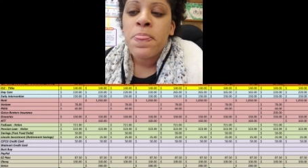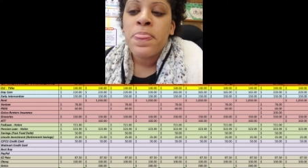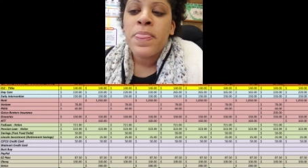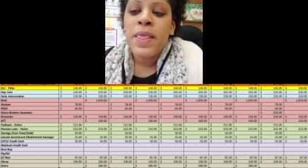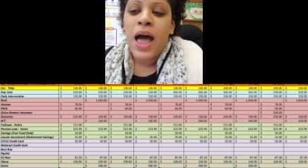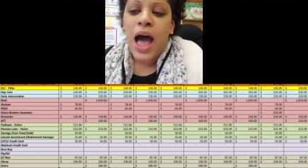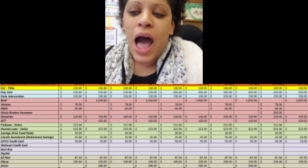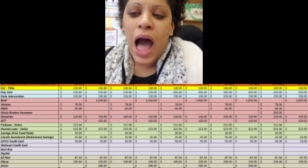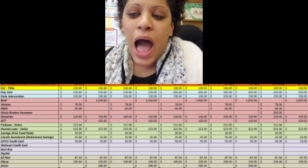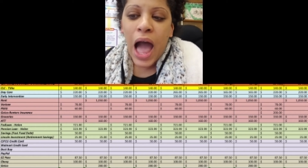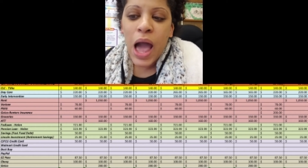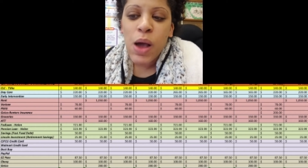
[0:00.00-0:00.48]

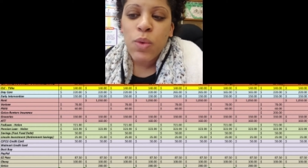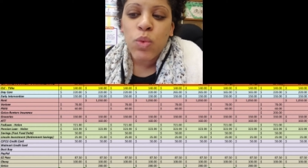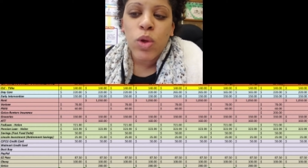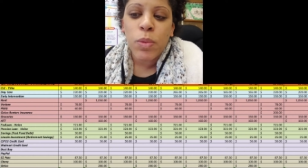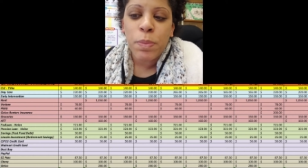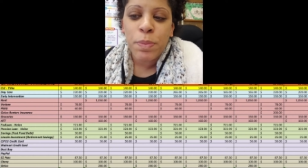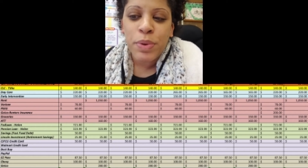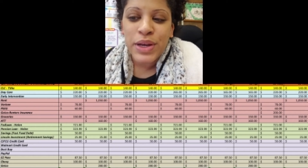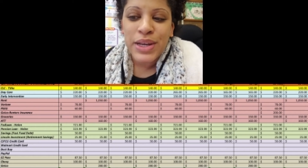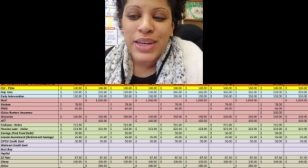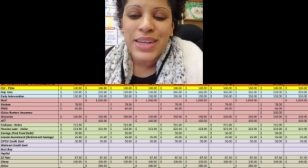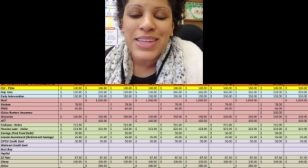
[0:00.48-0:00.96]
I will
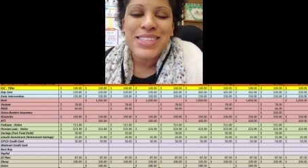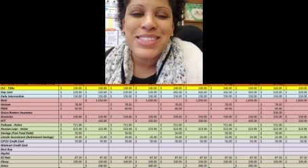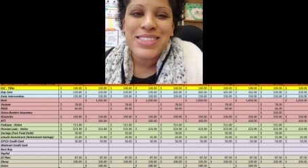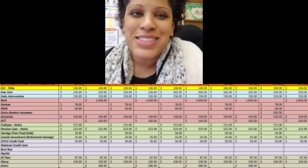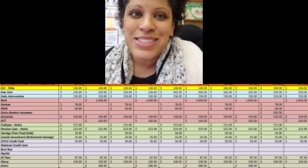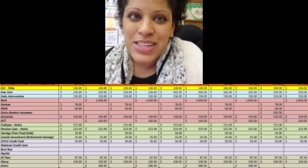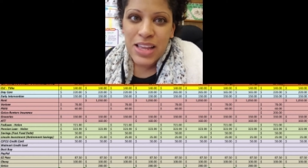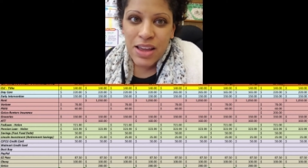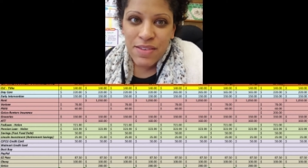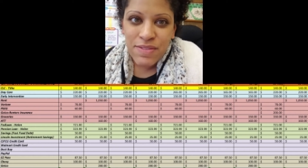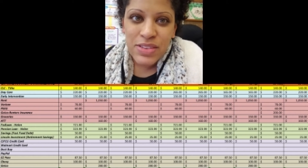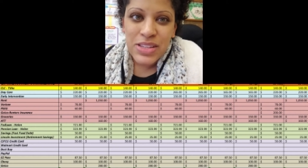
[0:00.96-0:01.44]
put
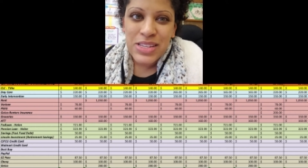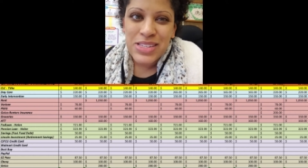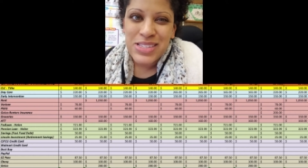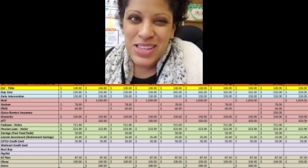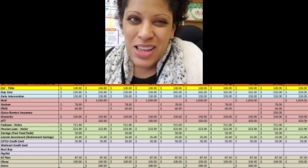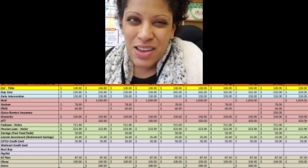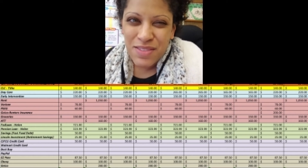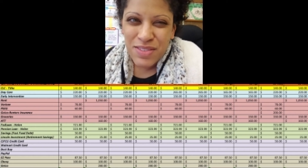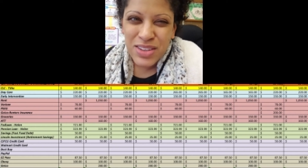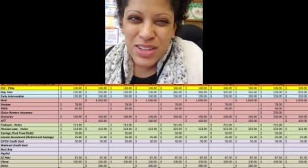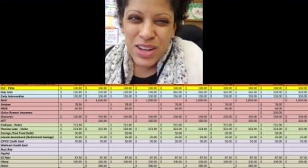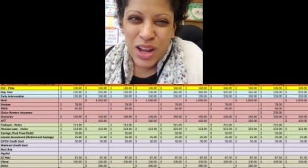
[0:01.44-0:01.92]

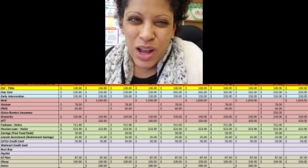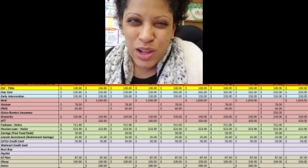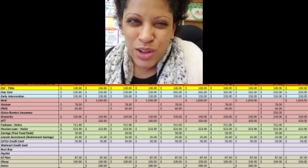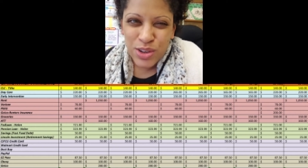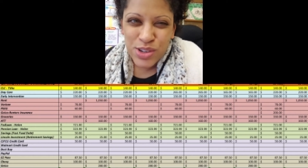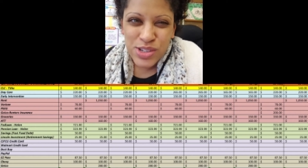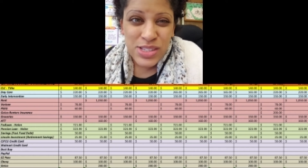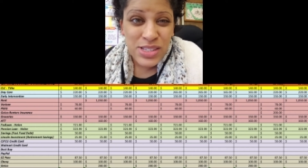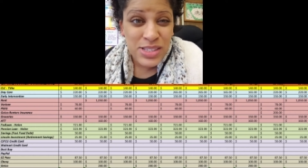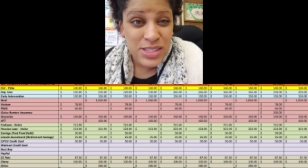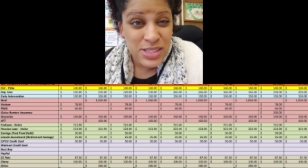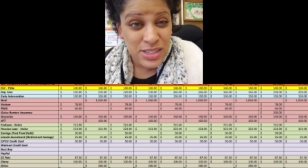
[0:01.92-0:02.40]

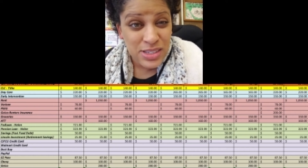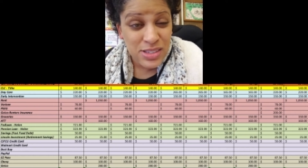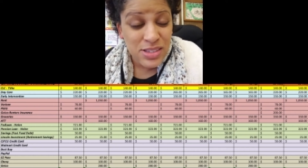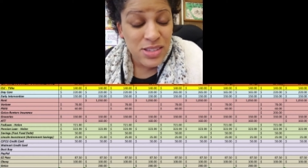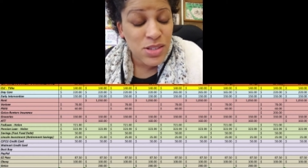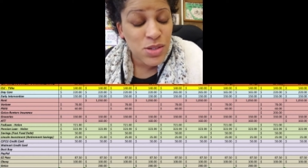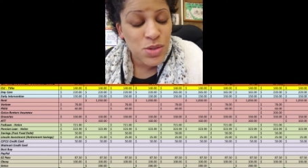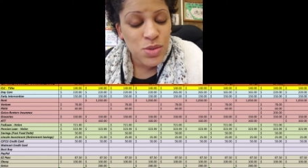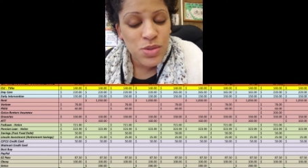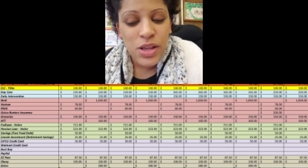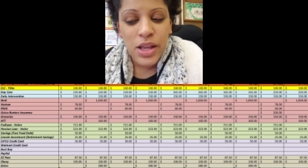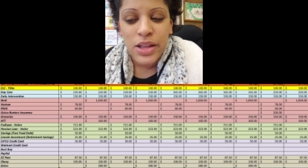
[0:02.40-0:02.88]

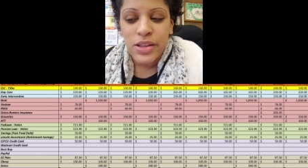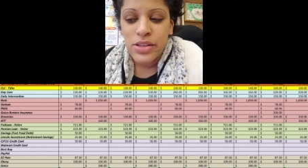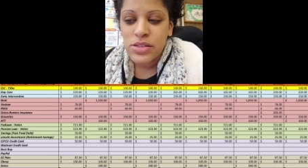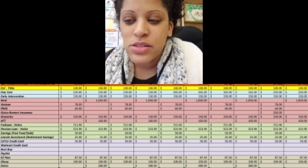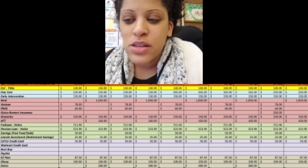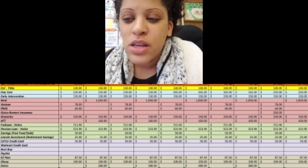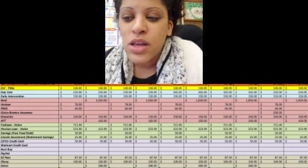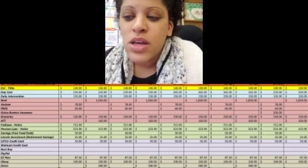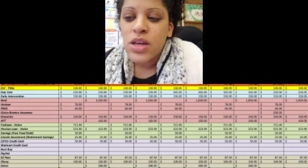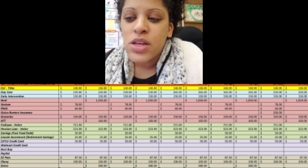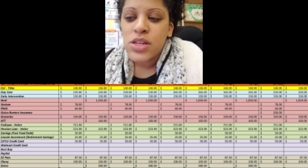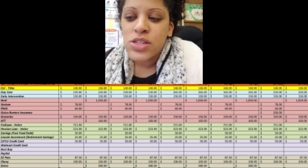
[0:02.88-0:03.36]
$77.62
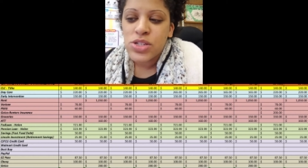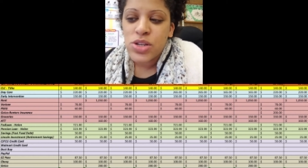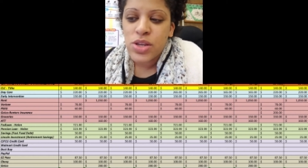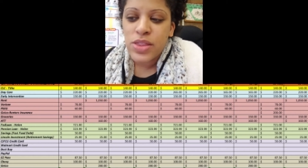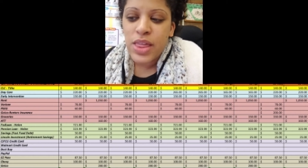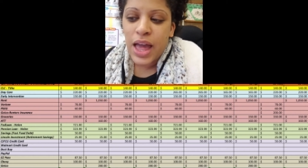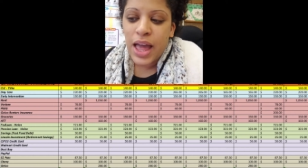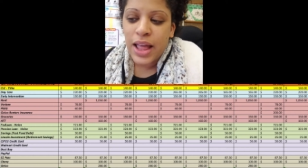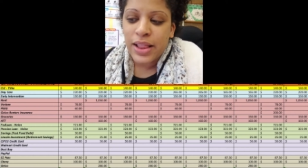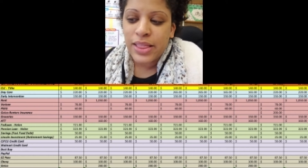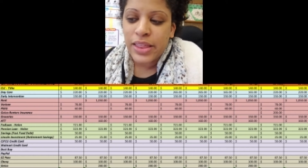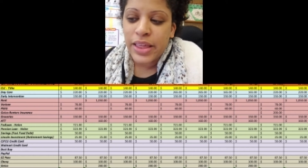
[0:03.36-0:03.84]
so
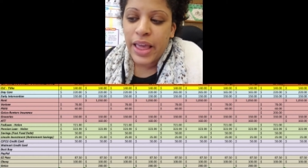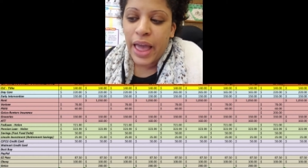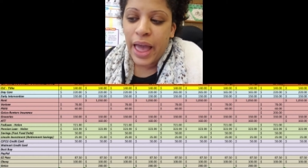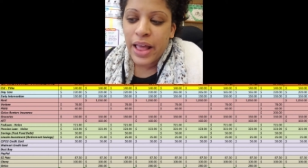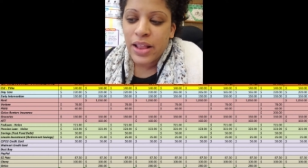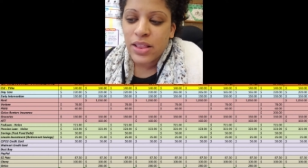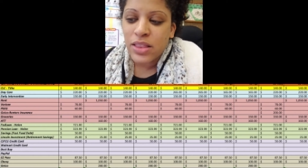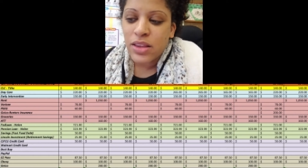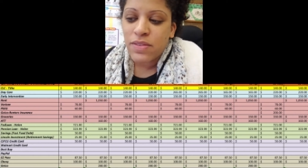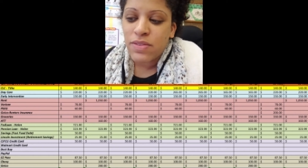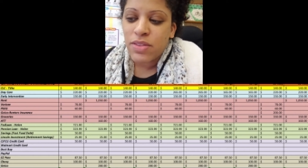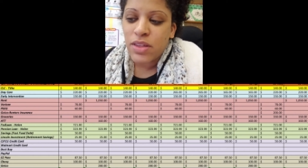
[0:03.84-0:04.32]
that at the
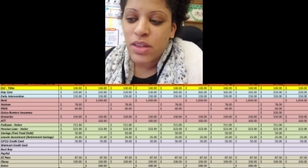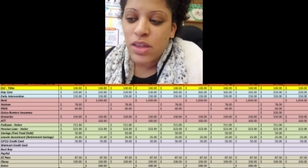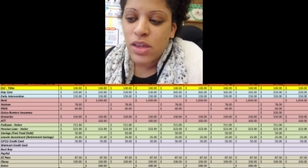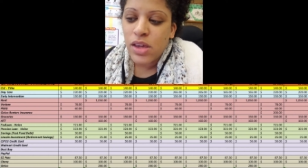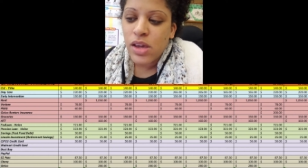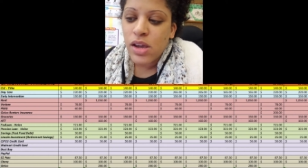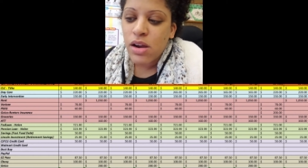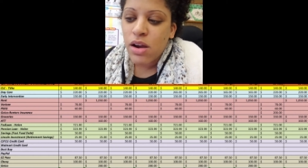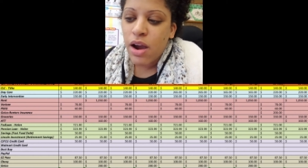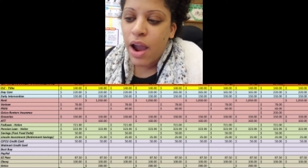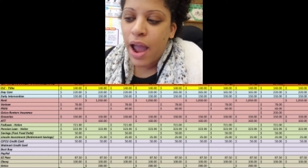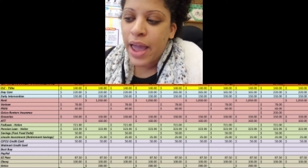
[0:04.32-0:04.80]
end of the
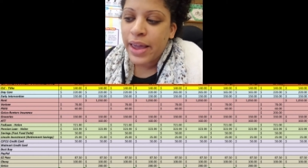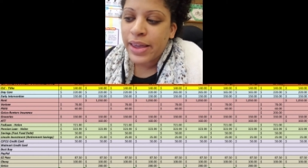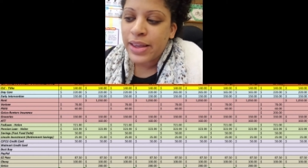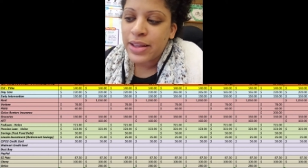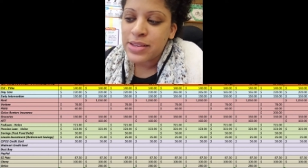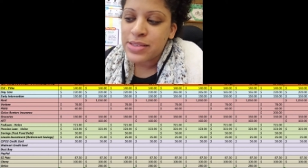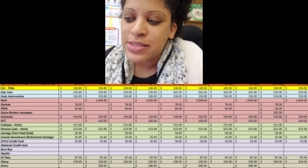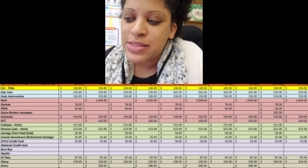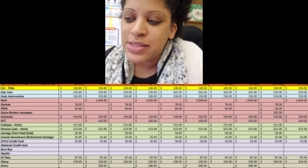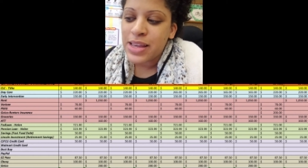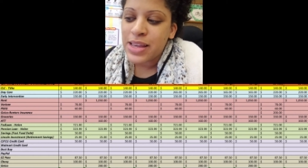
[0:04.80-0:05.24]
year, I can see